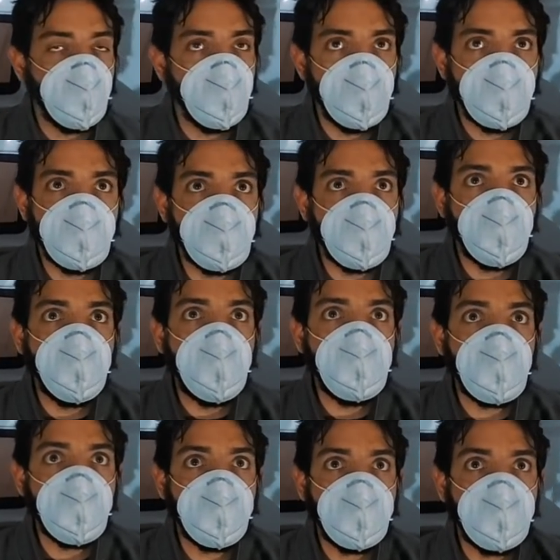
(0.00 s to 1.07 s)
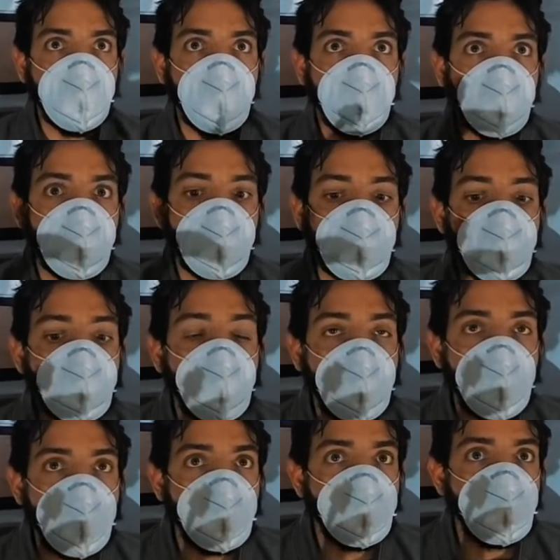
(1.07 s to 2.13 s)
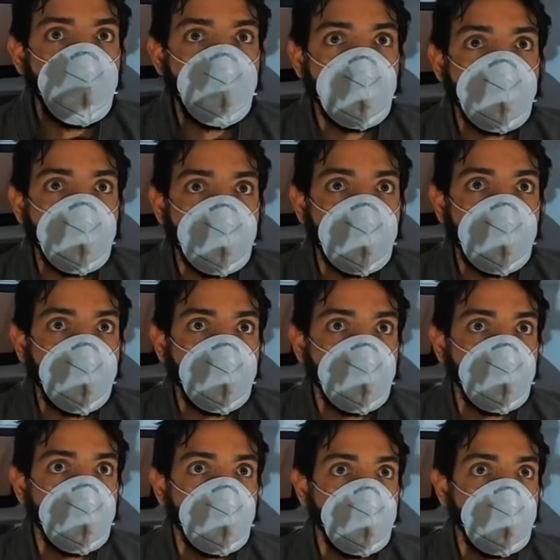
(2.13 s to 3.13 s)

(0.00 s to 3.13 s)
only remembering is a five meter length.